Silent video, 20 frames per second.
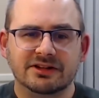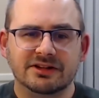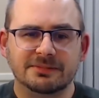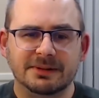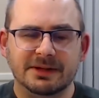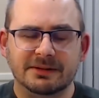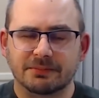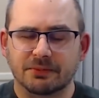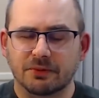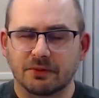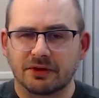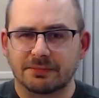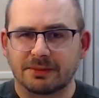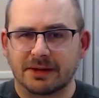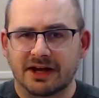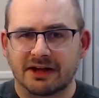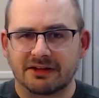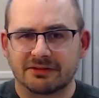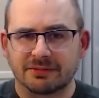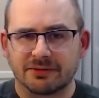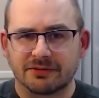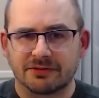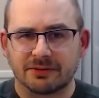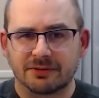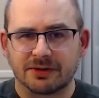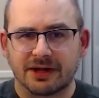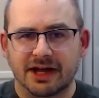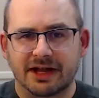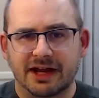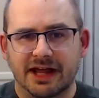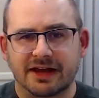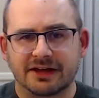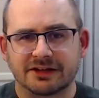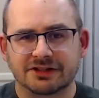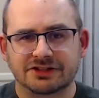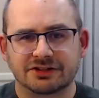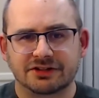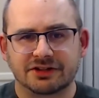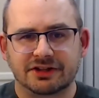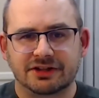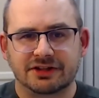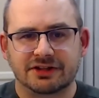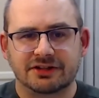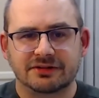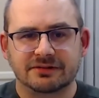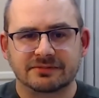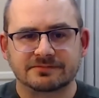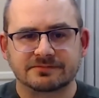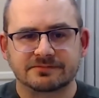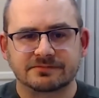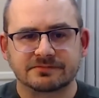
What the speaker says: be employed by hospitals who are not actually